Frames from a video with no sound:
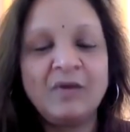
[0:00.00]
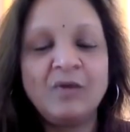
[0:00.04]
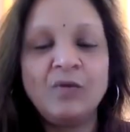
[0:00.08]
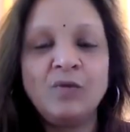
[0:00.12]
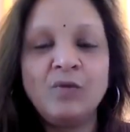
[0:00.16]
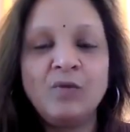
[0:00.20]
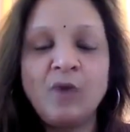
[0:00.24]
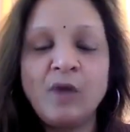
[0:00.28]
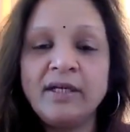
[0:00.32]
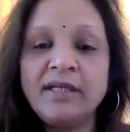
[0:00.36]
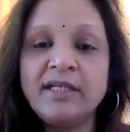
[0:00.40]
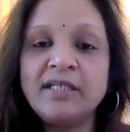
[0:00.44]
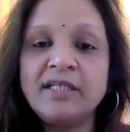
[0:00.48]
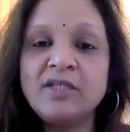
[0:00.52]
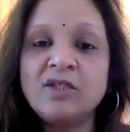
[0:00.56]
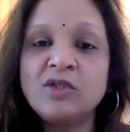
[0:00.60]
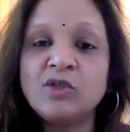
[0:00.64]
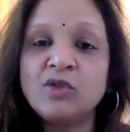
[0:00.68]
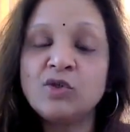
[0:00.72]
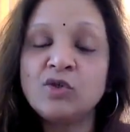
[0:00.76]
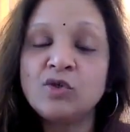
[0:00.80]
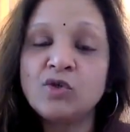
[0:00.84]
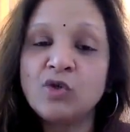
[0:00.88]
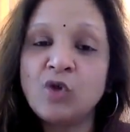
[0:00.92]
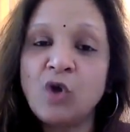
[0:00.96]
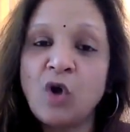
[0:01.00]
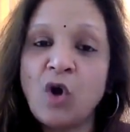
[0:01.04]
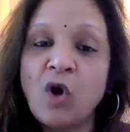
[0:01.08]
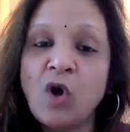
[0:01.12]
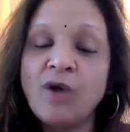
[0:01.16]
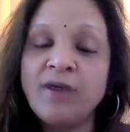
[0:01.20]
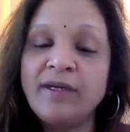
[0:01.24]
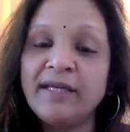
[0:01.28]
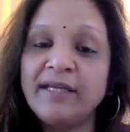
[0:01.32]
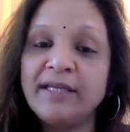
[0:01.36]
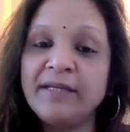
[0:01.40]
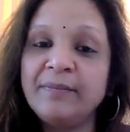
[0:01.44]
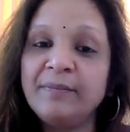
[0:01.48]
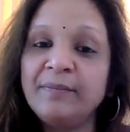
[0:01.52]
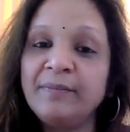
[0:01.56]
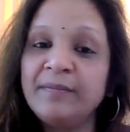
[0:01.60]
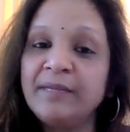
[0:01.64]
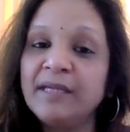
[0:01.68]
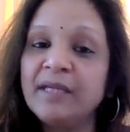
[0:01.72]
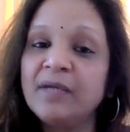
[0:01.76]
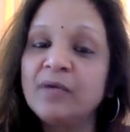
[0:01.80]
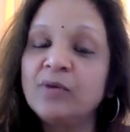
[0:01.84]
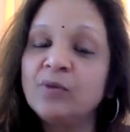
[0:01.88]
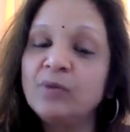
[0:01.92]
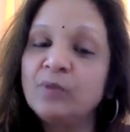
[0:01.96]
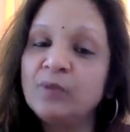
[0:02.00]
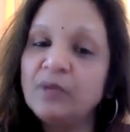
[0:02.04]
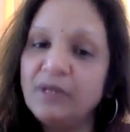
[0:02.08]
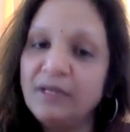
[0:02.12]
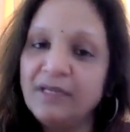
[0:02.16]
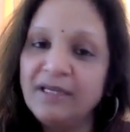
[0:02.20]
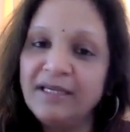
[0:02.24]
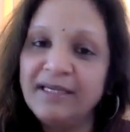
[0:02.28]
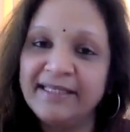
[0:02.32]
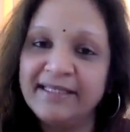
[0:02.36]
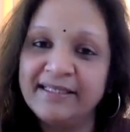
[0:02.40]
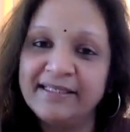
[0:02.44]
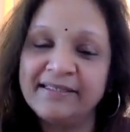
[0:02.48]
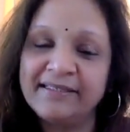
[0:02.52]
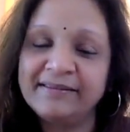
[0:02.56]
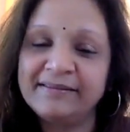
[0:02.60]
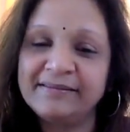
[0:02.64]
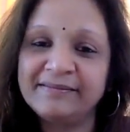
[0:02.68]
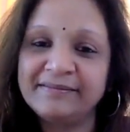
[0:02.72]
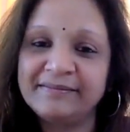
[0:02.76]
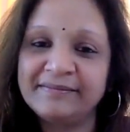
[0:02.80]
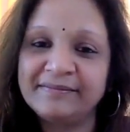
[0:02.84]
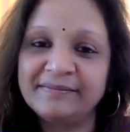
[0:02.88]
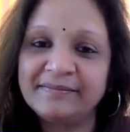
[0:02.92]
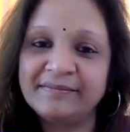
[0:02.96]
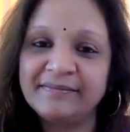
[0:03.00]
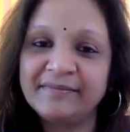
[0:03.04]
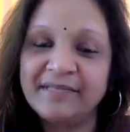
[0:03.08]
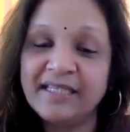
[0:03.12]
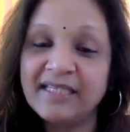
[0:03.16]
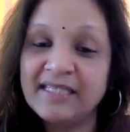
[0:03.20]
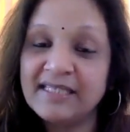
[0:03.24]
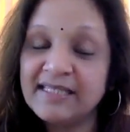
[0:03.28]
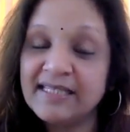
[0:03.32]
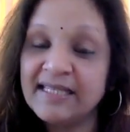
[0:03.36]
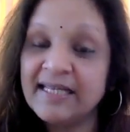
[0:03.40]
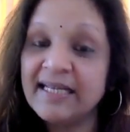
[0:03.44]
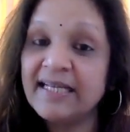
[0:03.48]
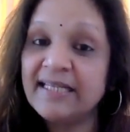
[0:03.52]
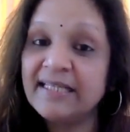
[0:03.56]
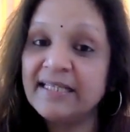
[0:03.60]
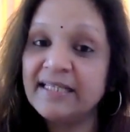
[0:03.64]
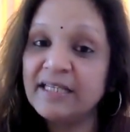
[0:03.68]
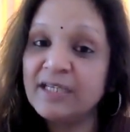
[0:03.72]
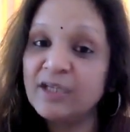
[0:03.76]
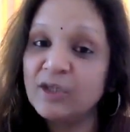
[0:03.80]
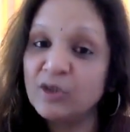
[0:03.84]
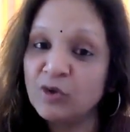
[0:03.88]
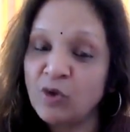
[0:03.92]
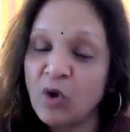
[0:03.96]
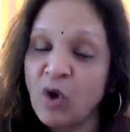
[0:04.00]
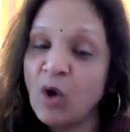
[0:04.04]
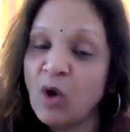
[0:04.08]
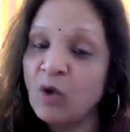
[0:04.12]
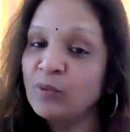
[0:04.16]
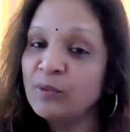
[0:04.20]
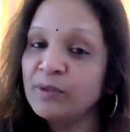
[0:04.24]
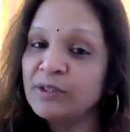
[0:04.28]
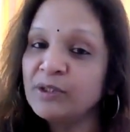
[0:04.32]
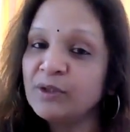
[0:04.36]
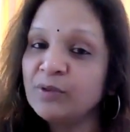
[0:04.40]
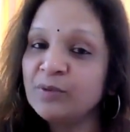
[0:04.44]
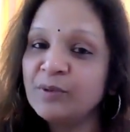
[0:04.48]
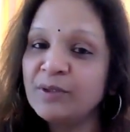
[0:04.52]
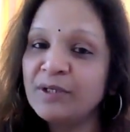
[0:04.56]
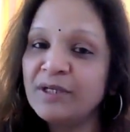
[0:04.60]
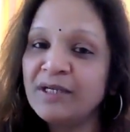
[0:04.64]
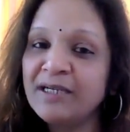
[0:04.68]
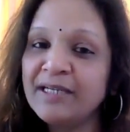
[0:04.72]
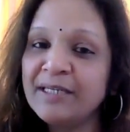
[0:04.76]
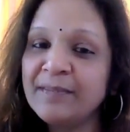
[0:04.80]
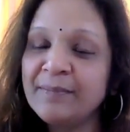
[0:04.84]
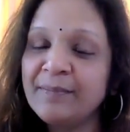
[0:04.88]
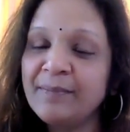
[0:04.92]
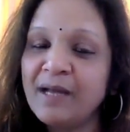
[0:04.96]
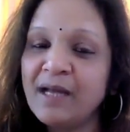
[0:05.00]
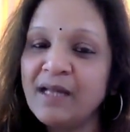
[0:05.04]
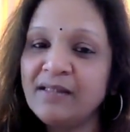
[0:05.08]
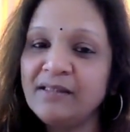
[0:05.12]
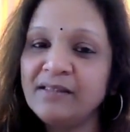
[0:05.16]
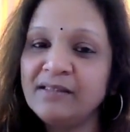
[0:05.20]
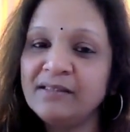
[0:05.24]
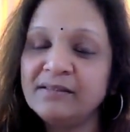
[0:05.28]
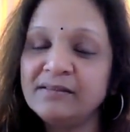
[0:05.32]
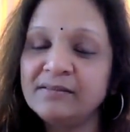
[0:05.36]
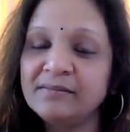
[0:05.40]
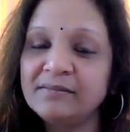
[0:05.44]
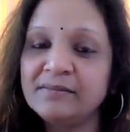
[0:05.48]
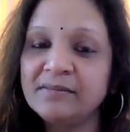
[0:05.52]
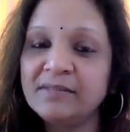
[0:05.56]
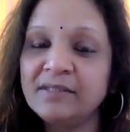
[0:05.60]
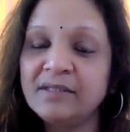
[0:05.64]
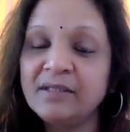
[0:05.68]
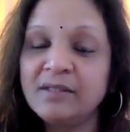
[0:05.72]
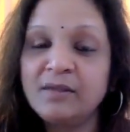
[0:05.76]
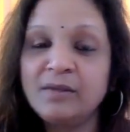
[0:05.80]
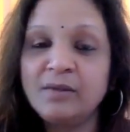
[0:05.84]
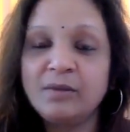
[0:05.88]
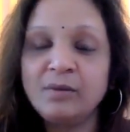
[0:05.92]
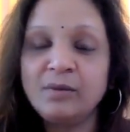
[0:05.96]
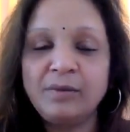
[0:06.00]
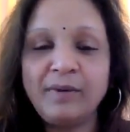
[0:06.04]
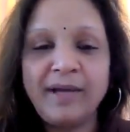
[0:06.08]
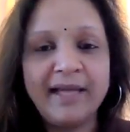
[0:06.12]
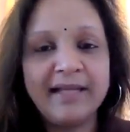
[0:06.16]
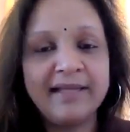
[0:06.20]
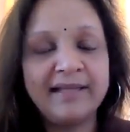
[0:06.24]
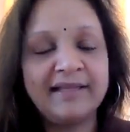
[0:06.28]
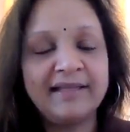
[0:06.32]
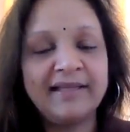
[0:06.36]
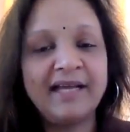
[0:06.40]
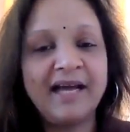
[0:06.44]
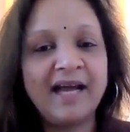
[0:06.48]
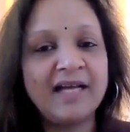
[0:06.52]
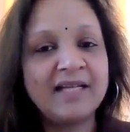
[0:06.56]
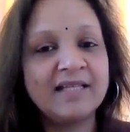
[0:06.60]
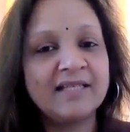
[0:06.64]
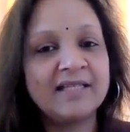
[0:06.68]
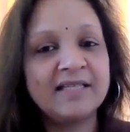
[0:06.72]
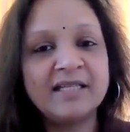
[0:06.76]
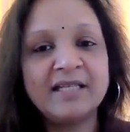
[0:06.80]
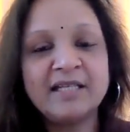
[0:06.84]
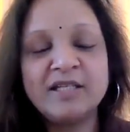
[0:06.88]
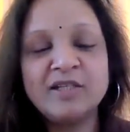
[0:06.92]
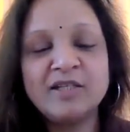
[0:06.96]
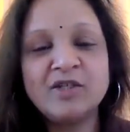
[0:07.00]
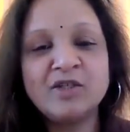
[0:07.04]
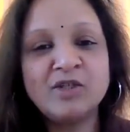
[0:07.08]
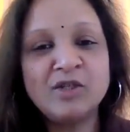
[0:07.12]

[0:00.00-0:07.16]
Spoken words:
What is wrong in being worldly? Is there anything wrong with the worldly path? Well, the answer is